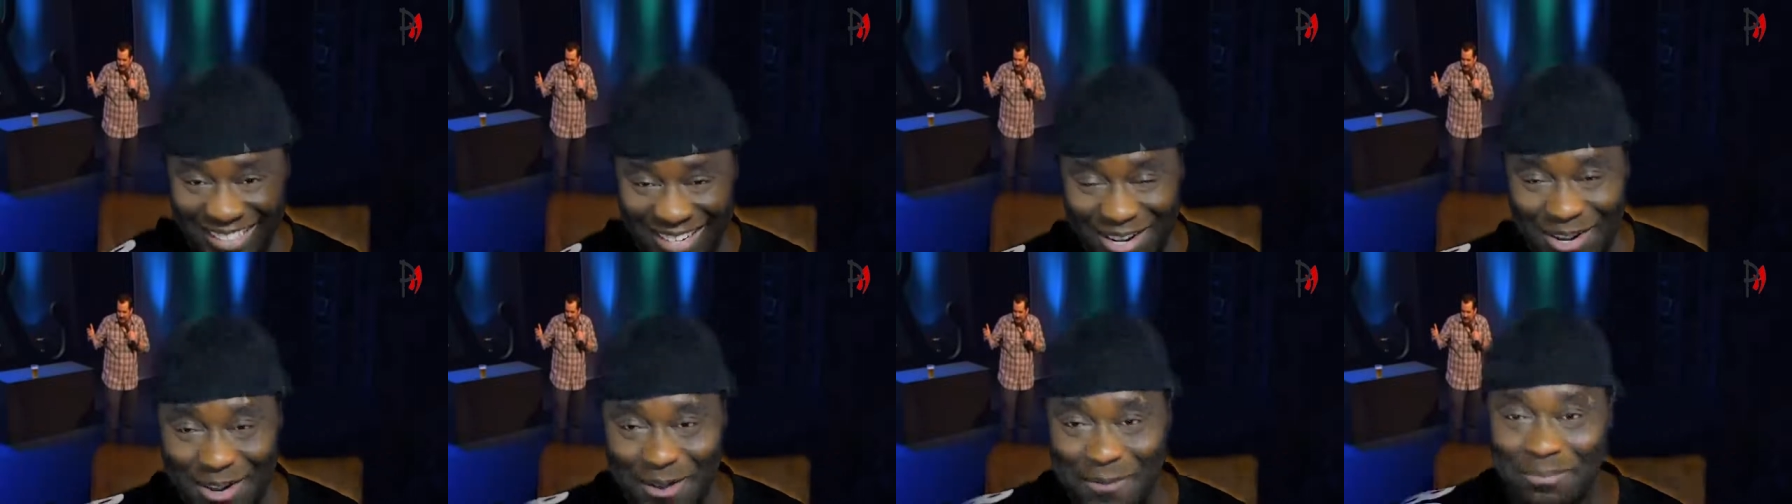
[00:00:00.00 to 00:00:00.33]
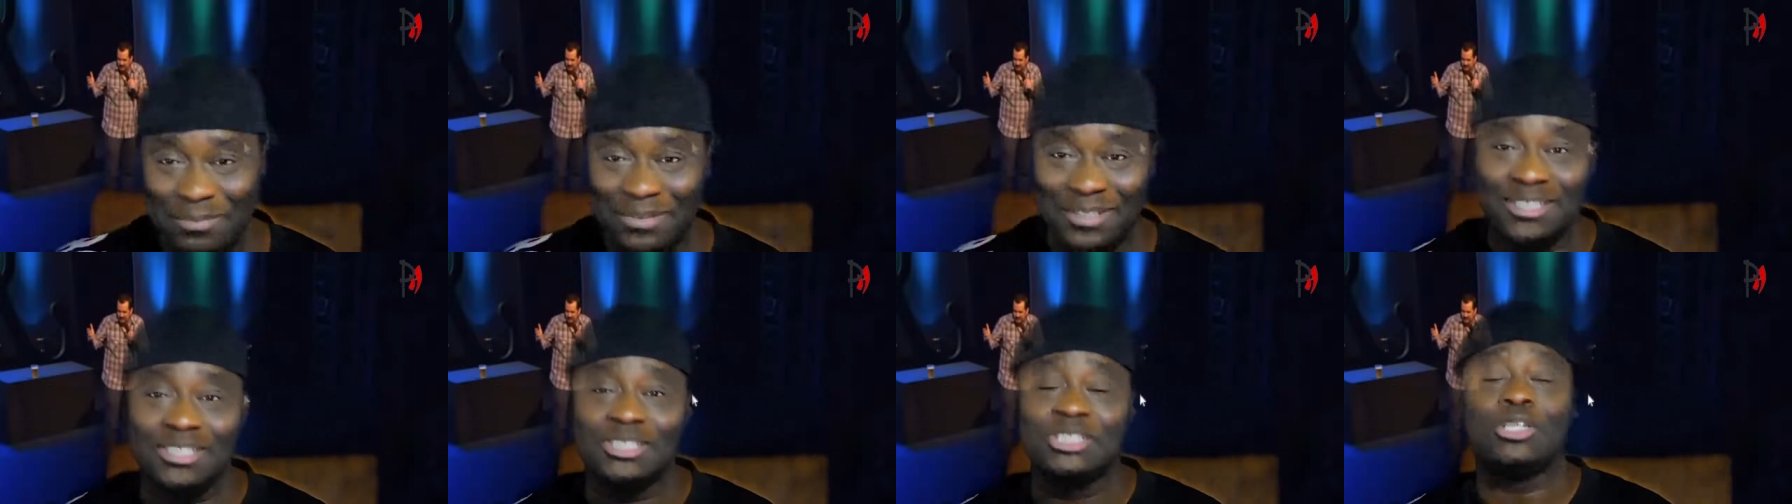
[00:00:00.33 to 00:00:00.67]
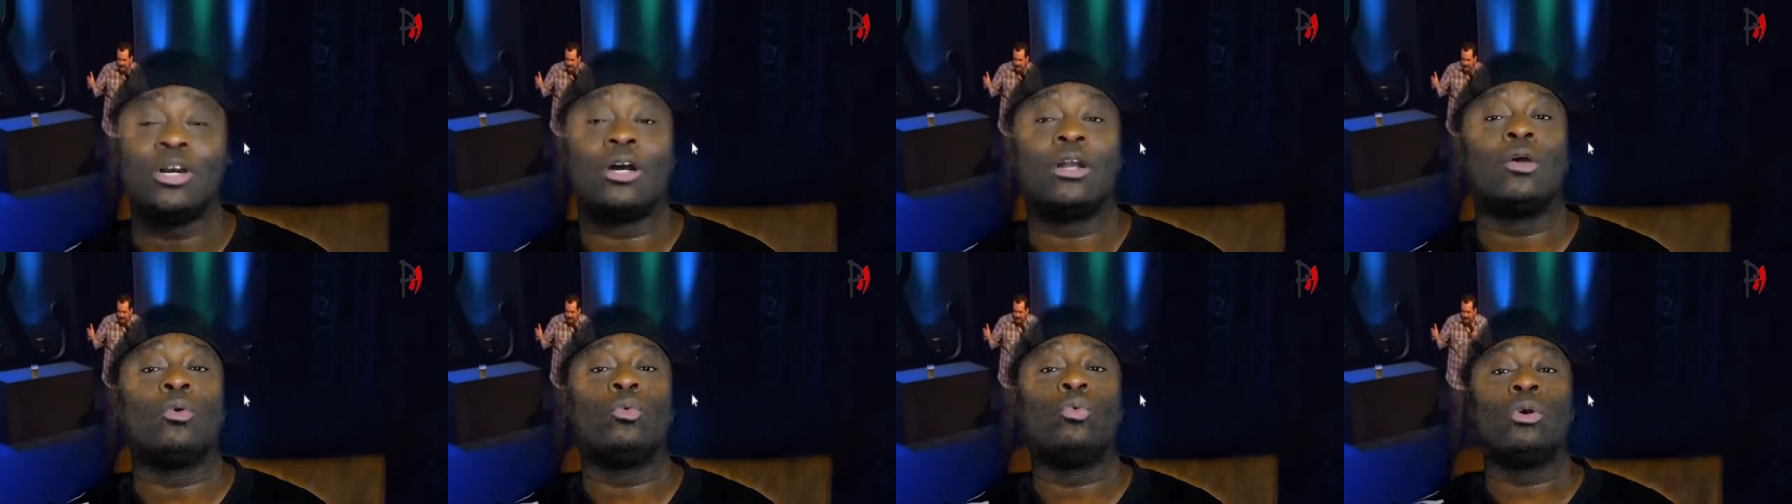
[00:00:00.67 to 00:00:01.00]
I hope you
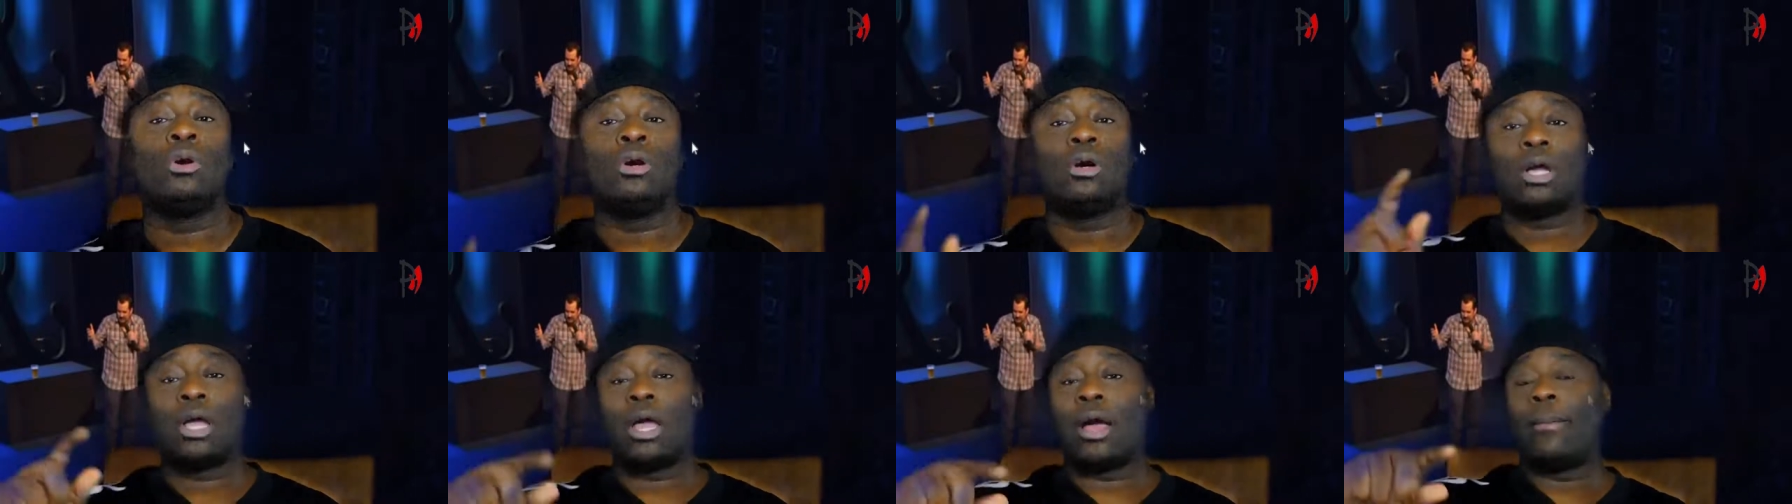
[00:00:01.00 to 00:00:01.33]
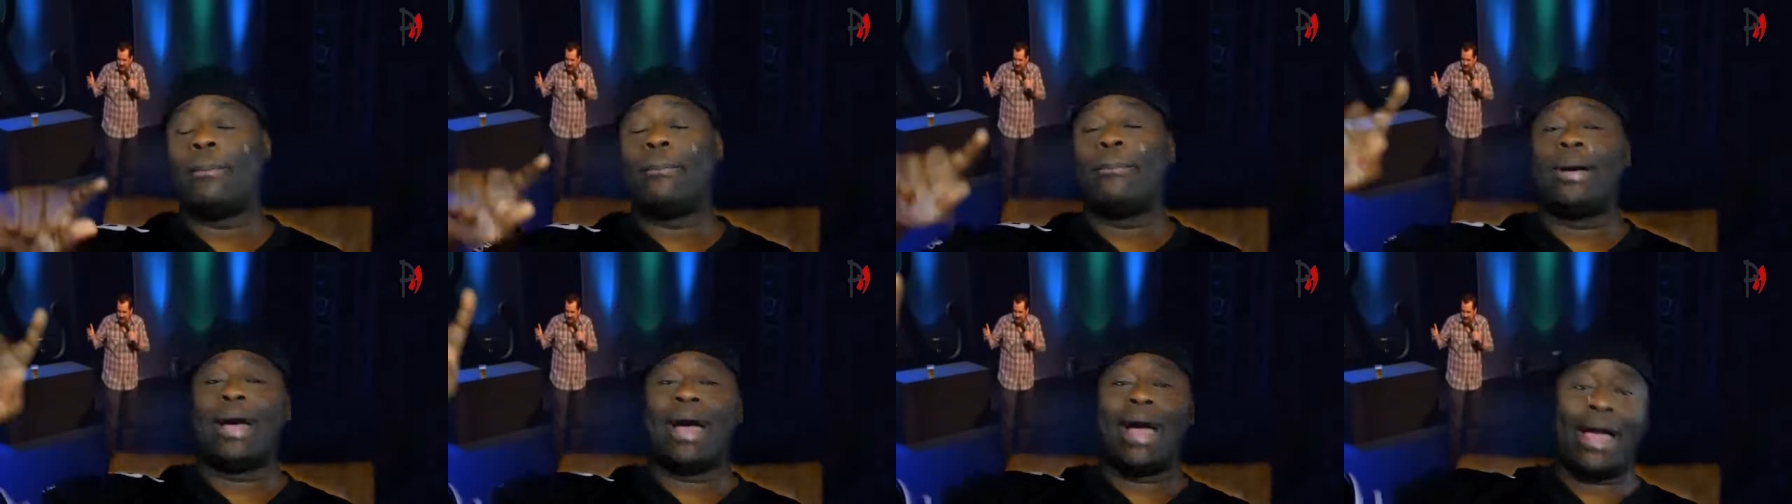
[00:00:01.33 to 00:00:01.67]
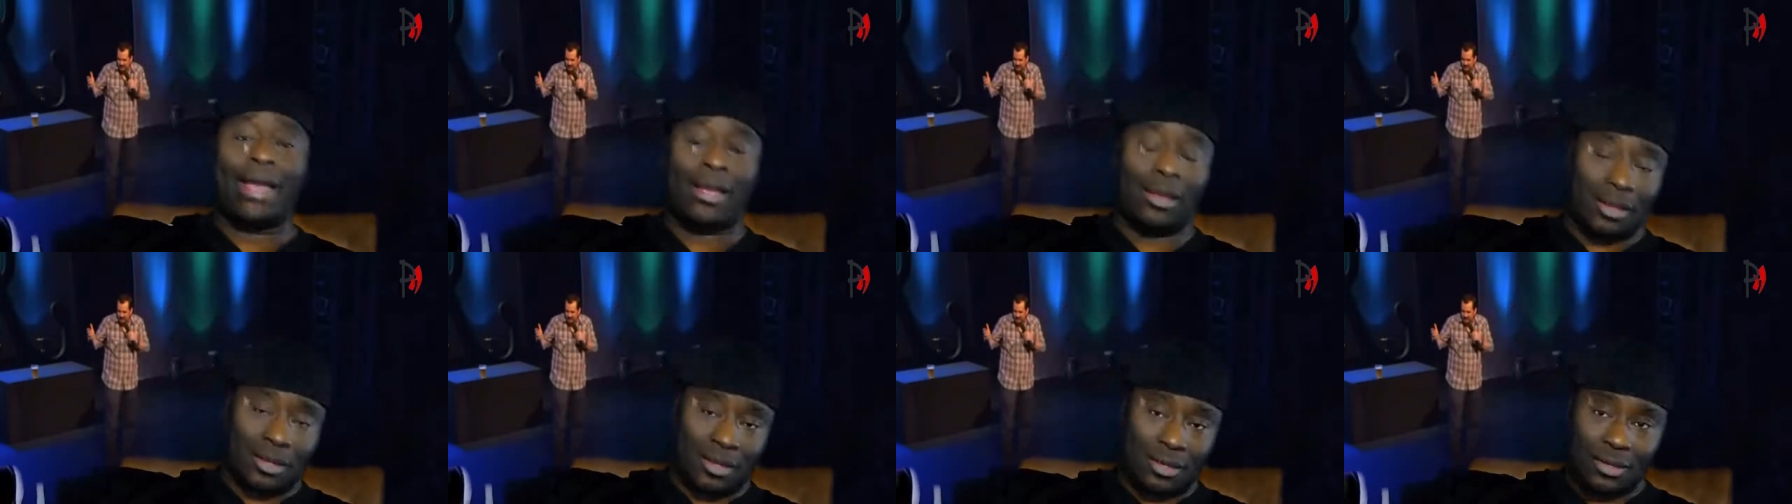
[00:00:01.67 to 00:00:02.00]
enjoyed it. We'll come
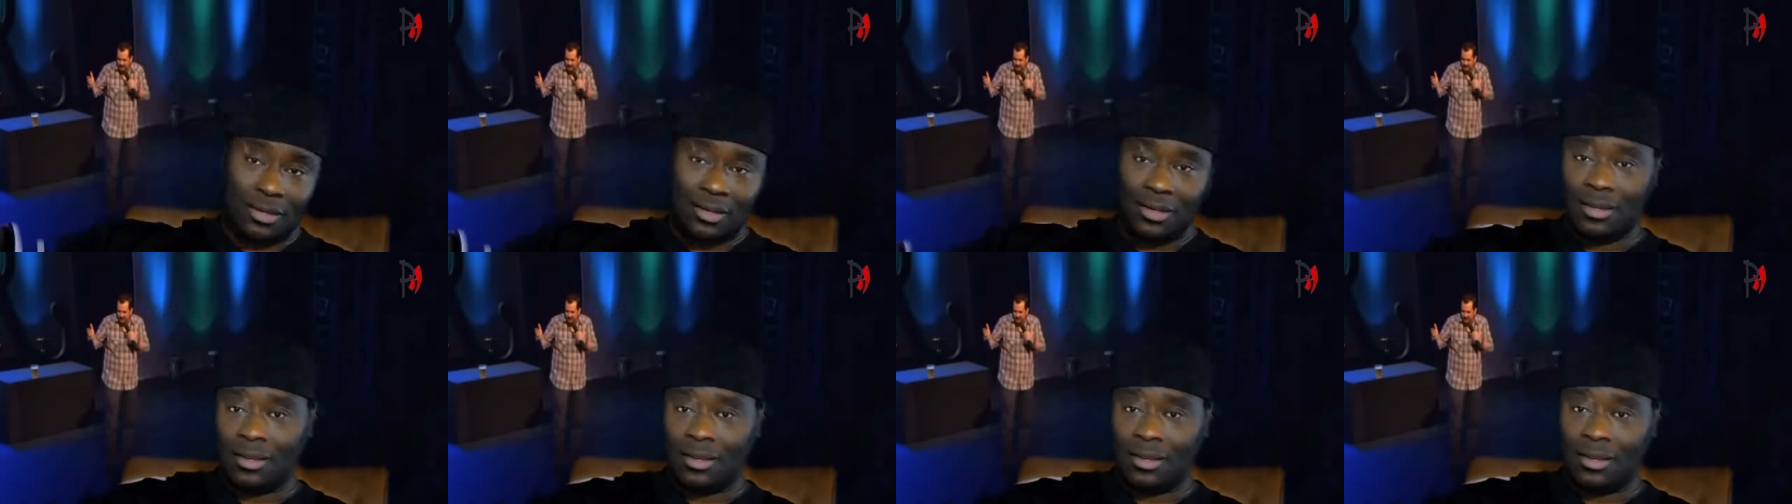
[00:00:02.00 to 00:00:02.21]
back